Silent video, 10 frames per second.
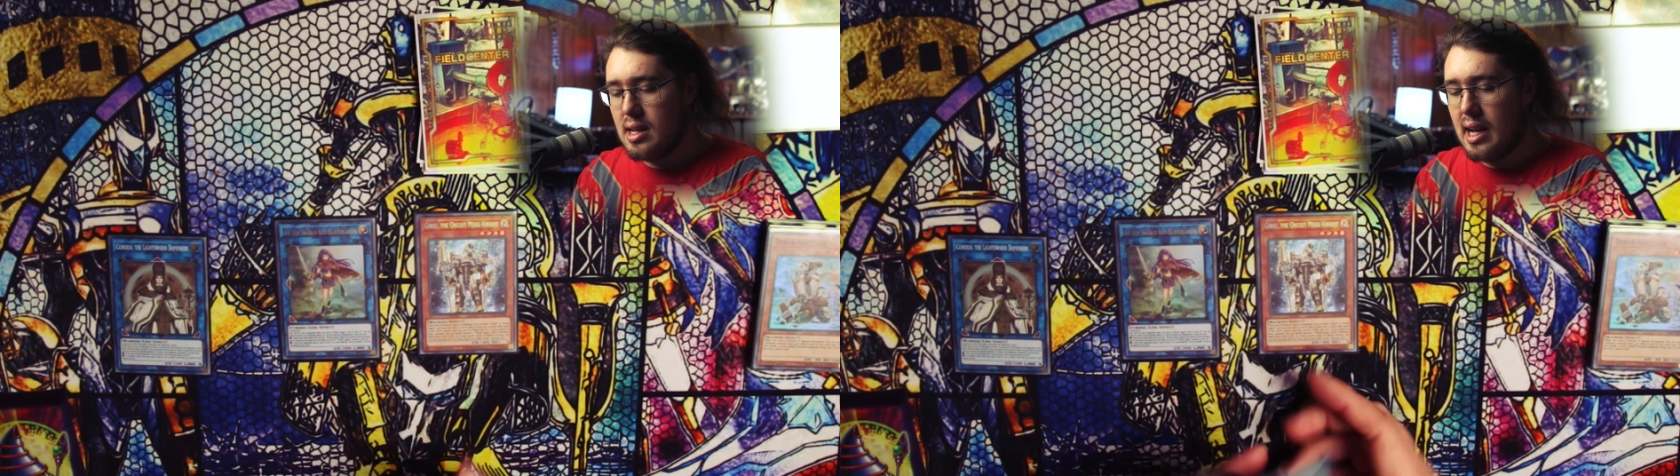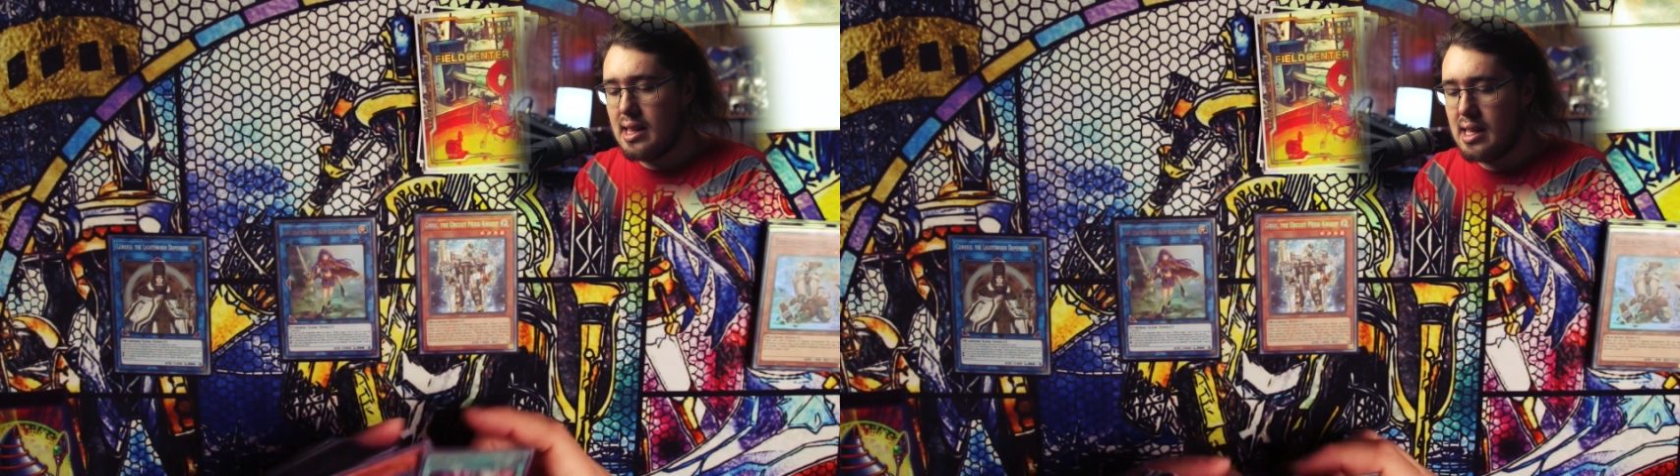
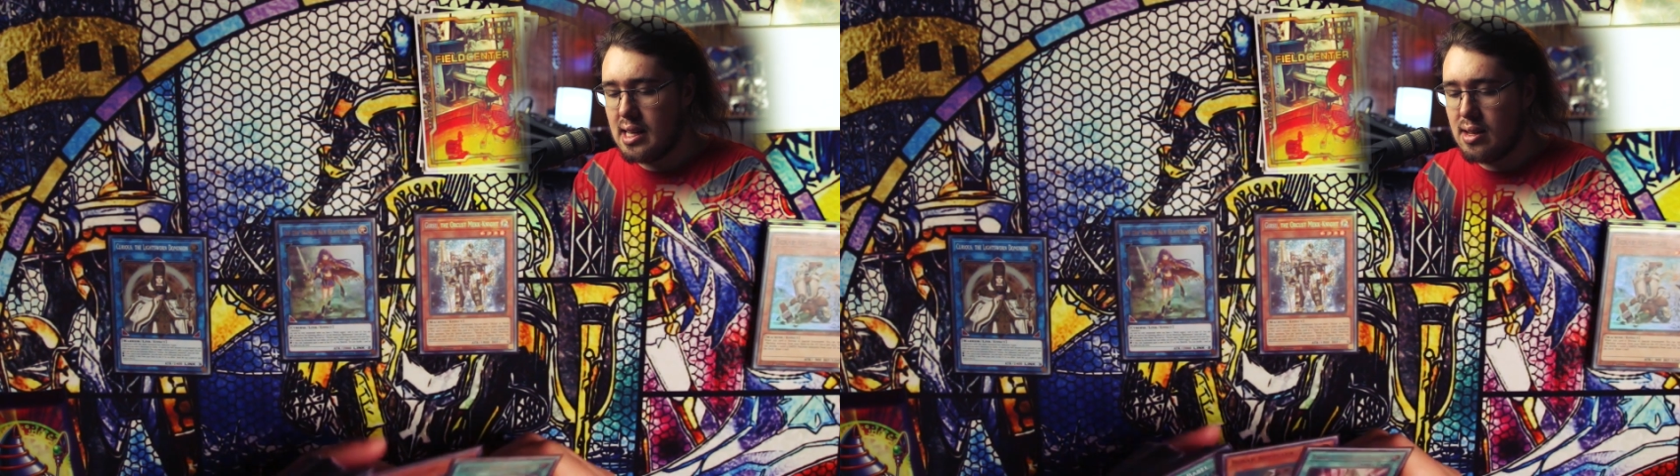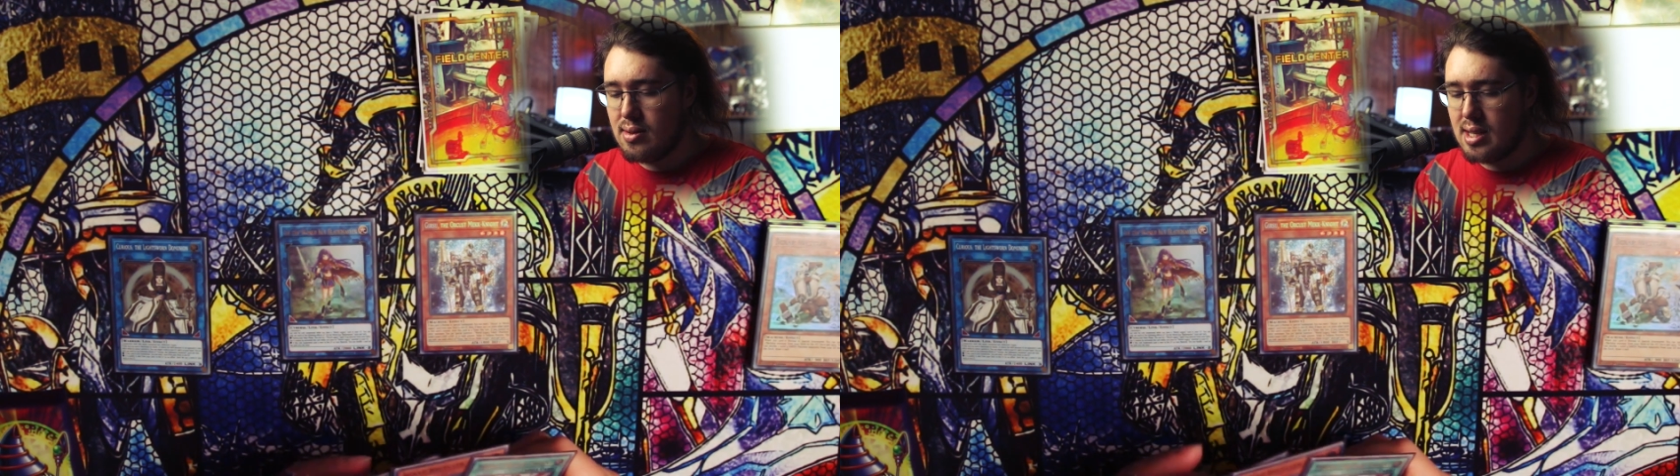and
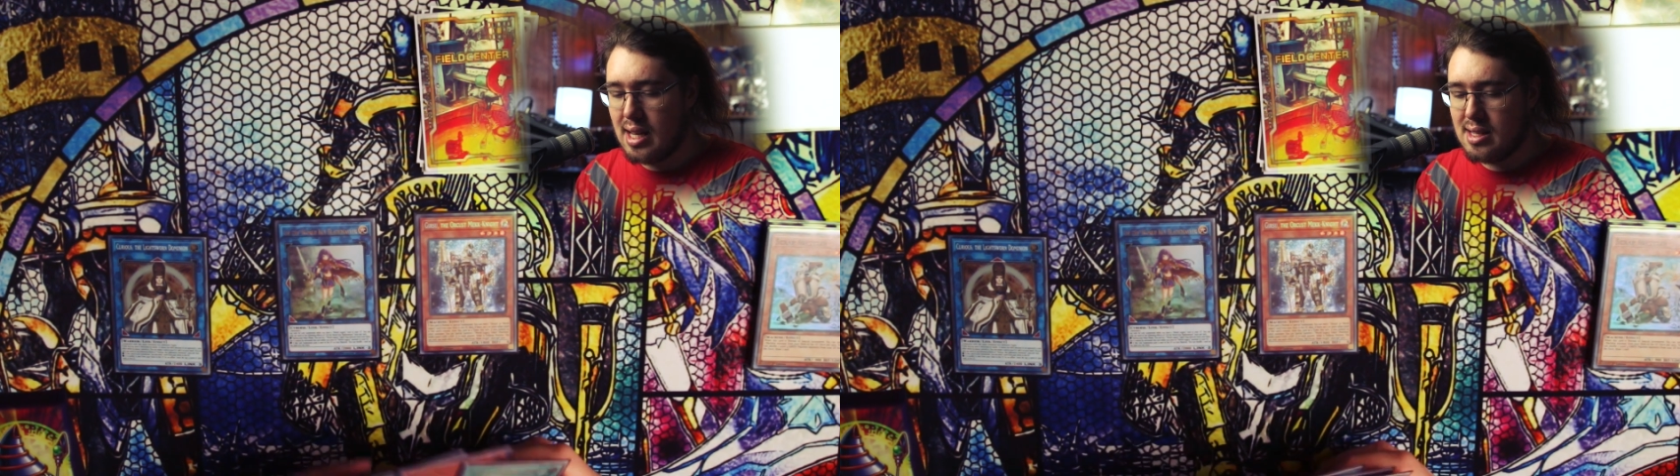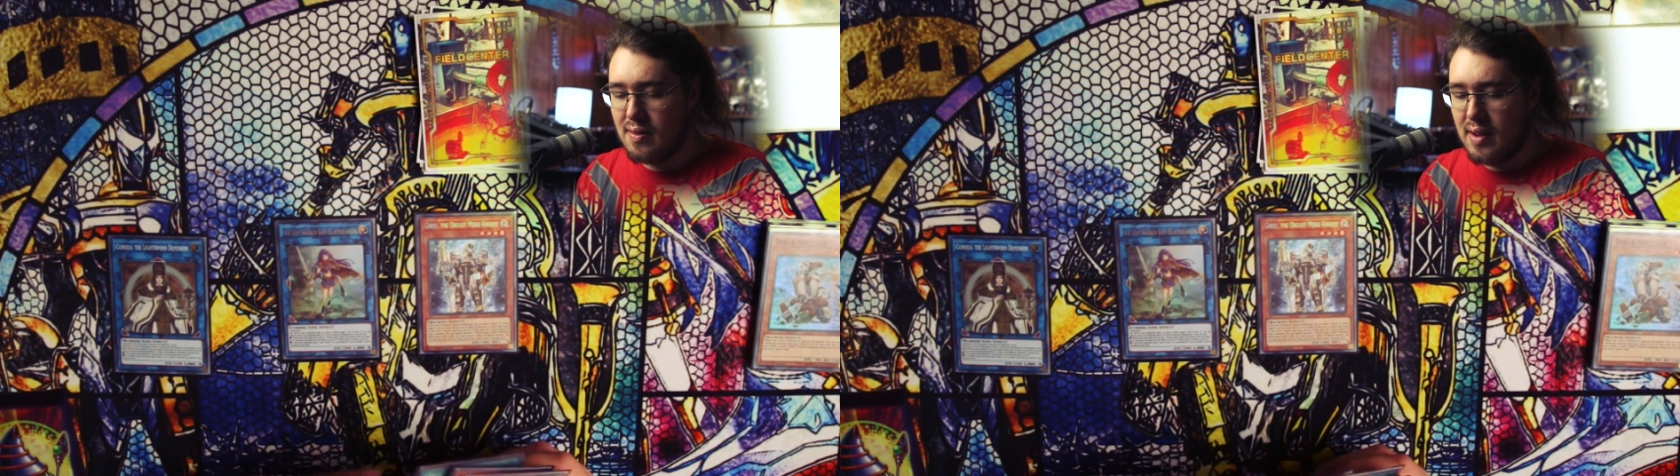then use
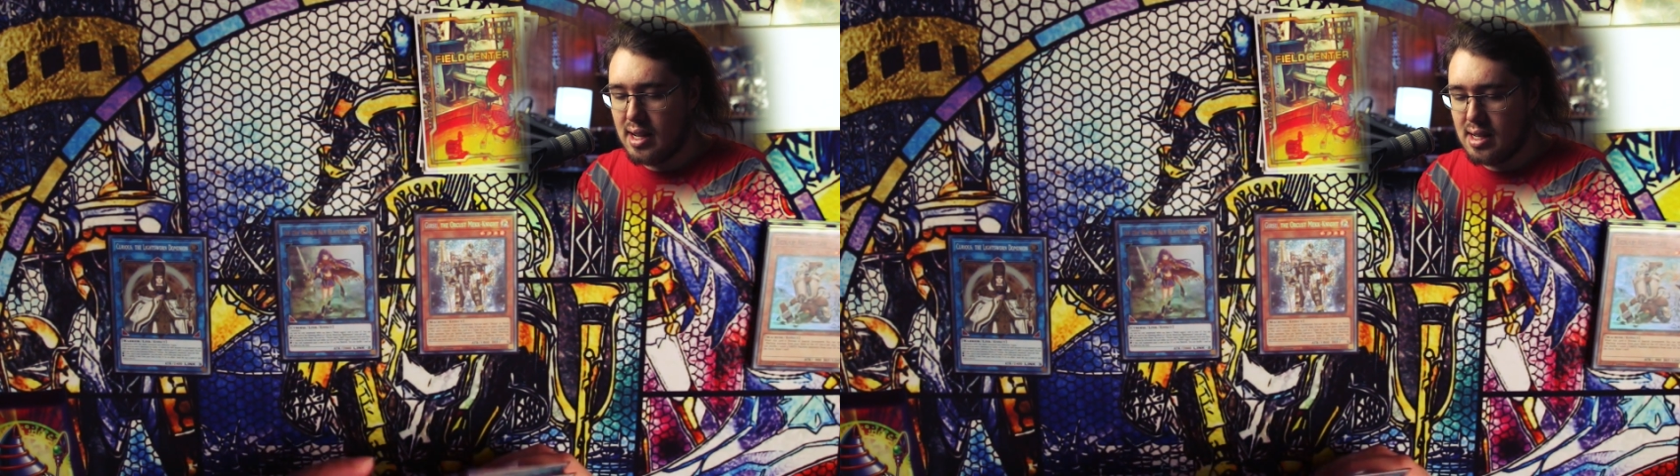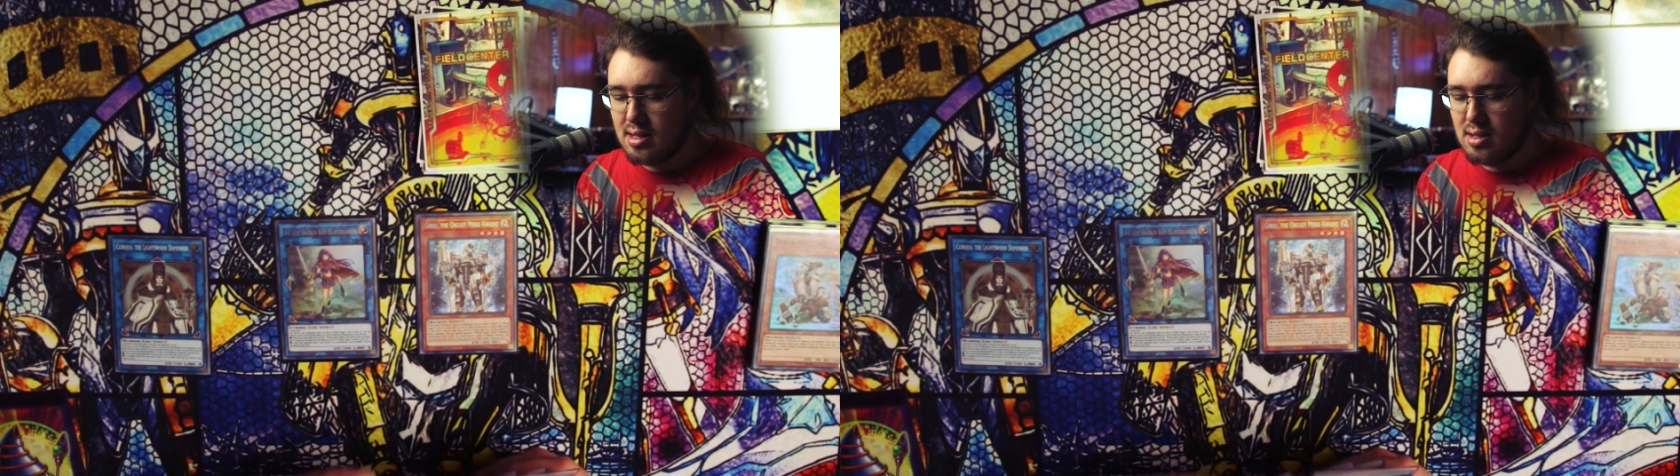his effect